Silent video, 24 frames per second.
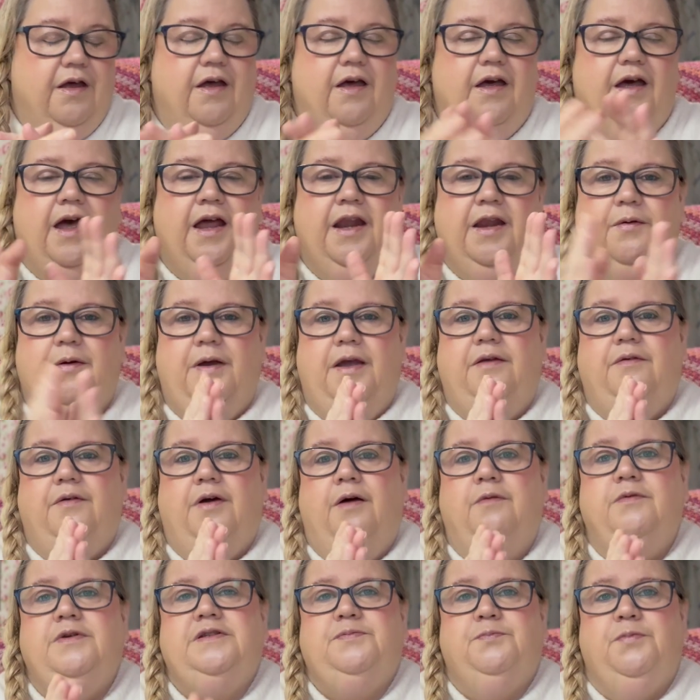Anyway,
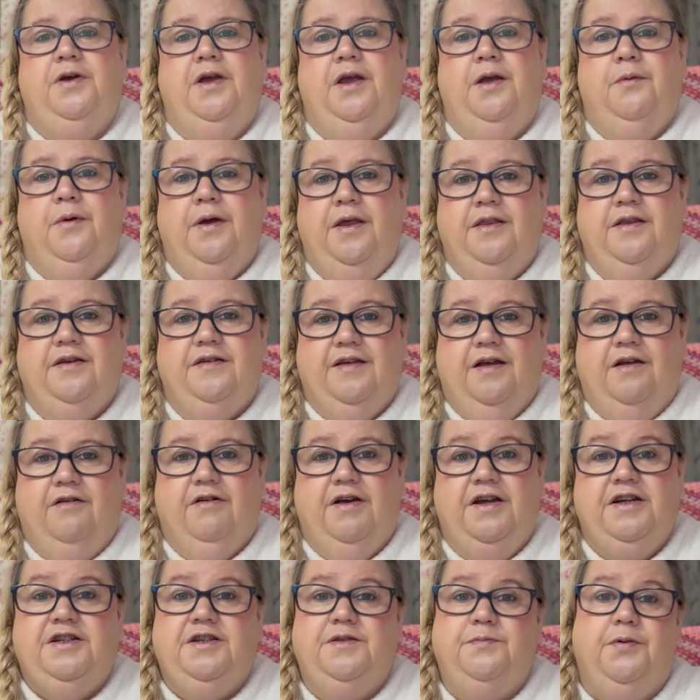I was putting away the
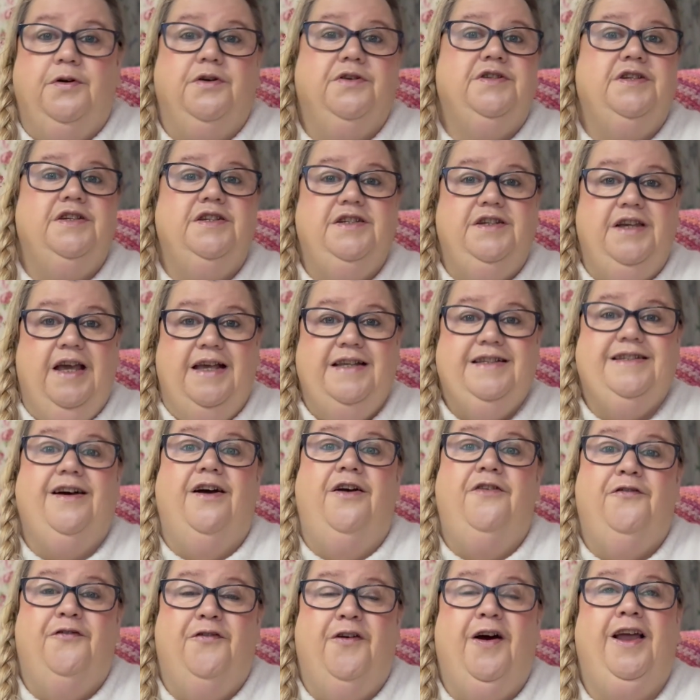decoration boxes. Yes,
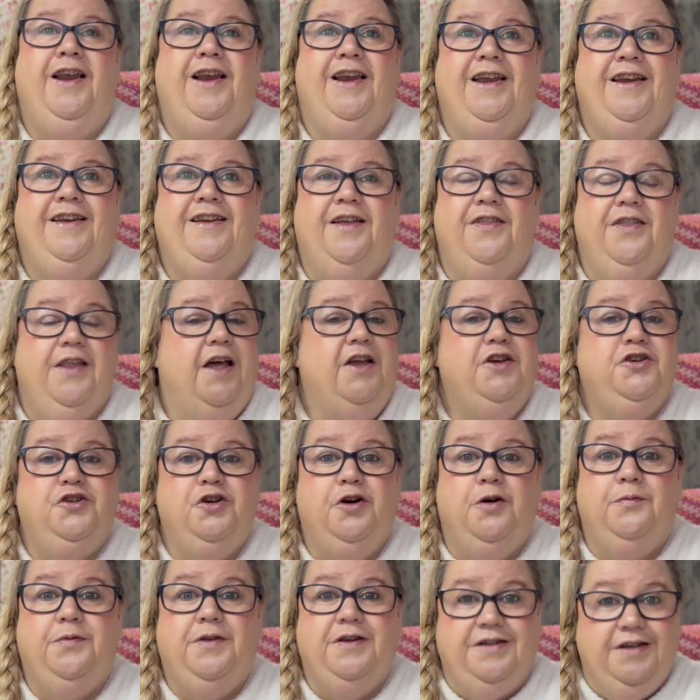I finally done that
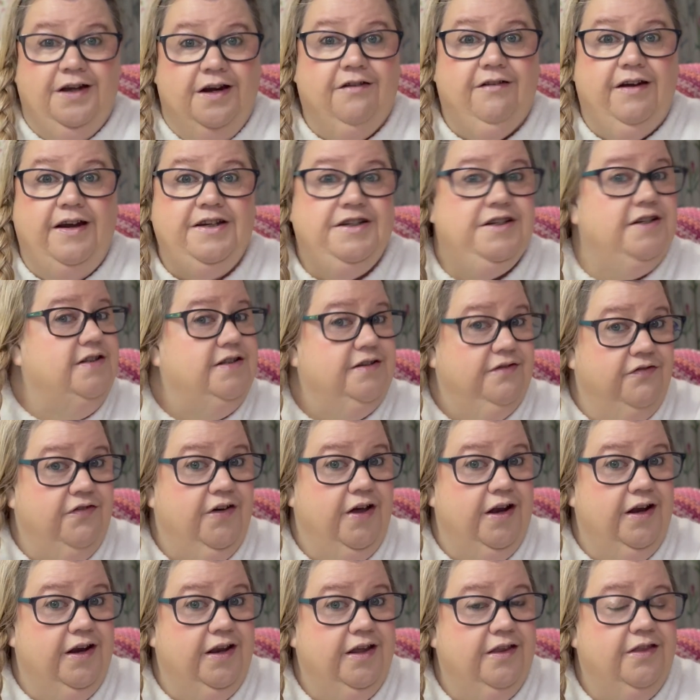job. The decorations are
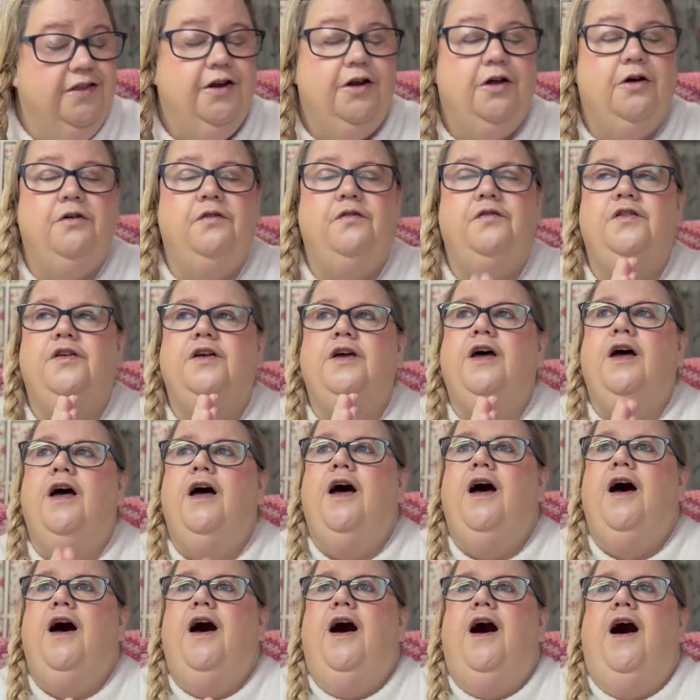finally in the loft.
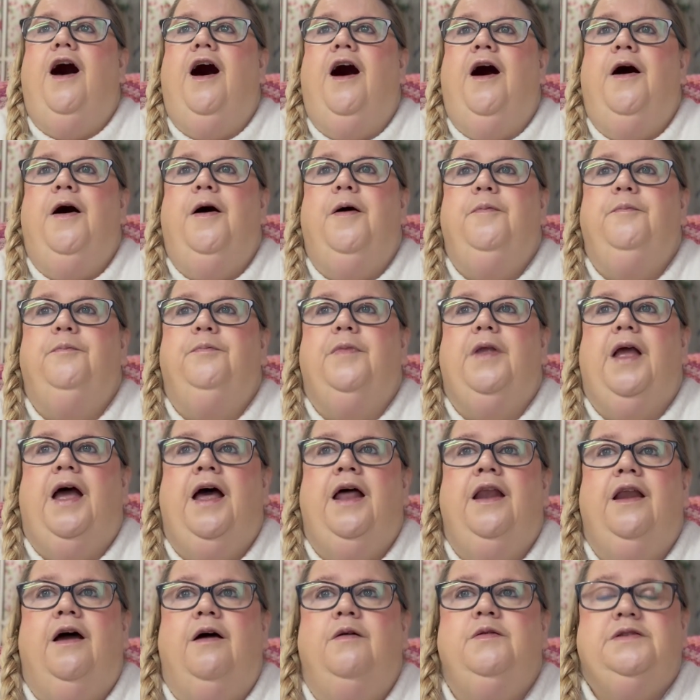And
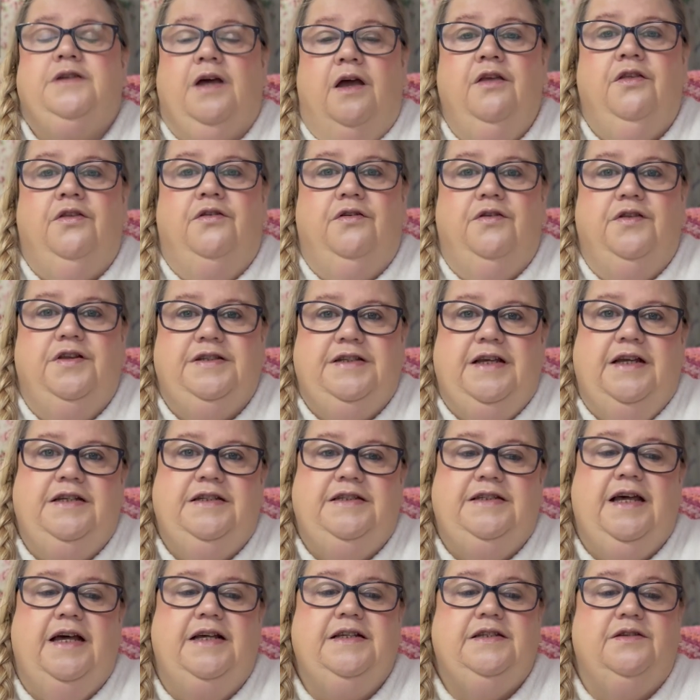I was going through the Santa
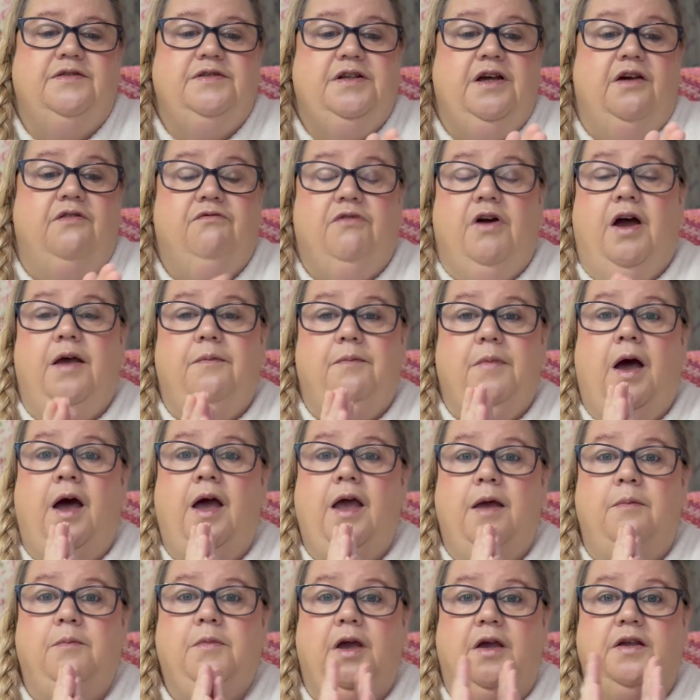sacks. I was like, right,
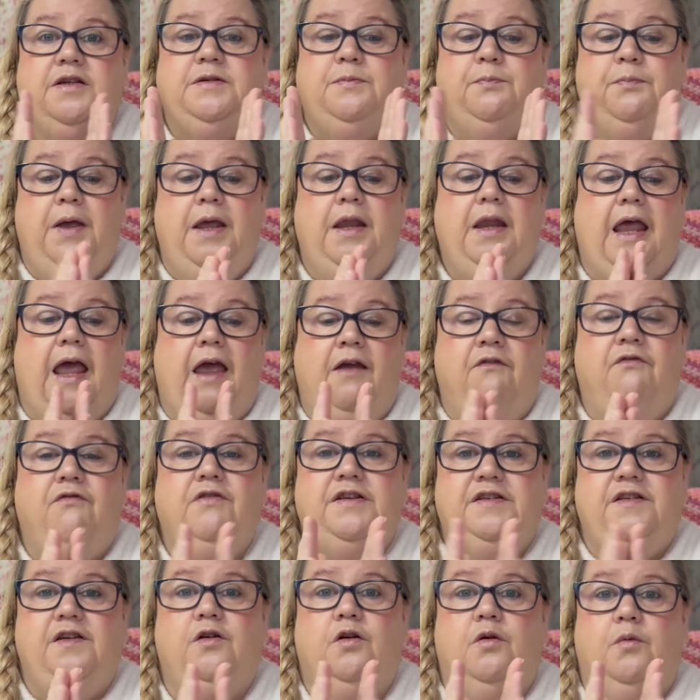I am going to bin every
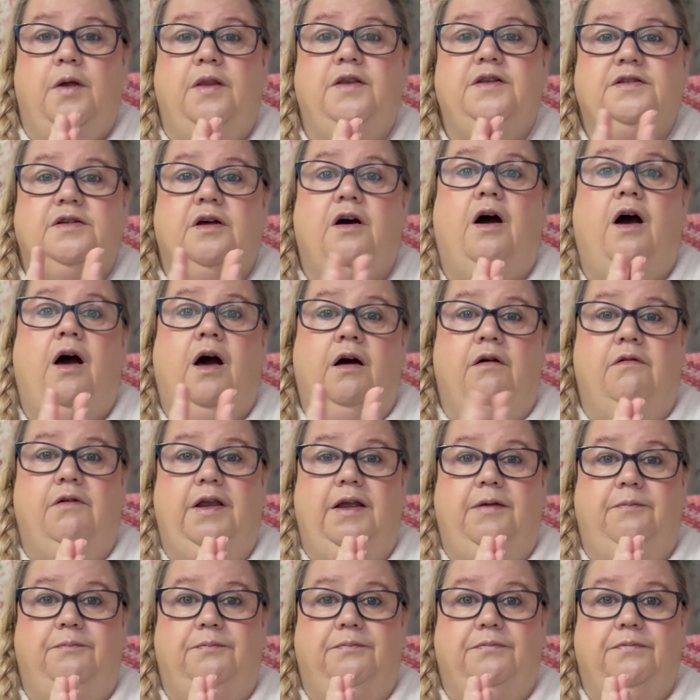single one that's got a hole
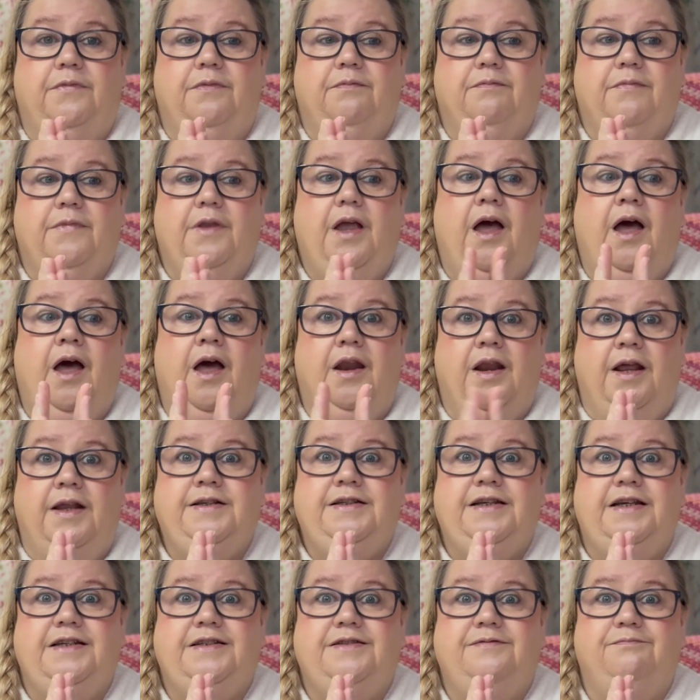in. And I
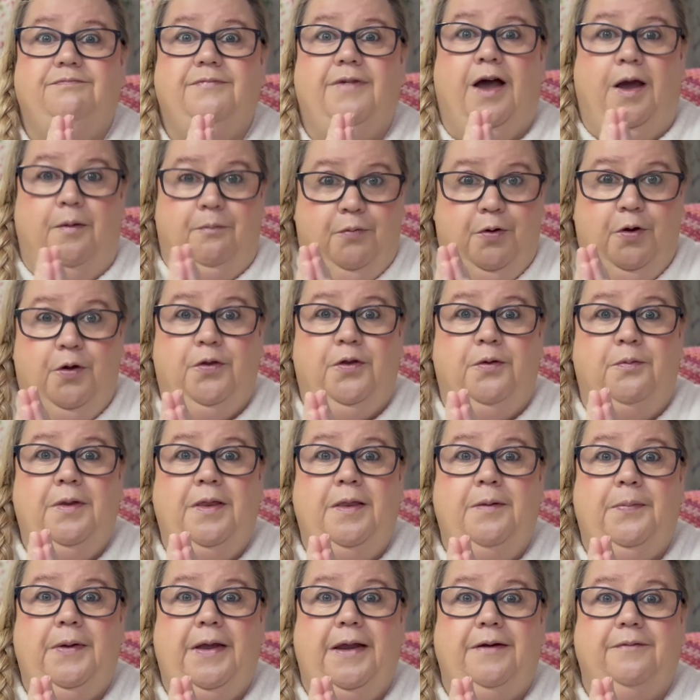did. I put them in
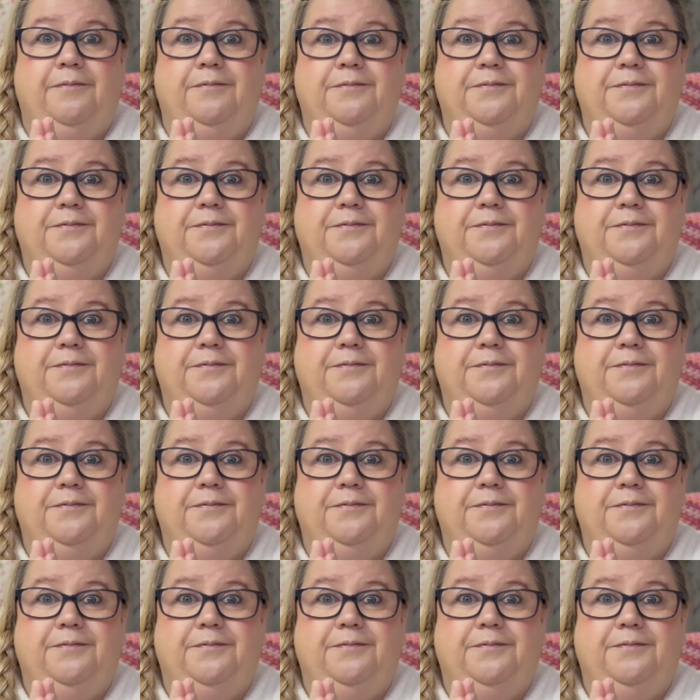the bin.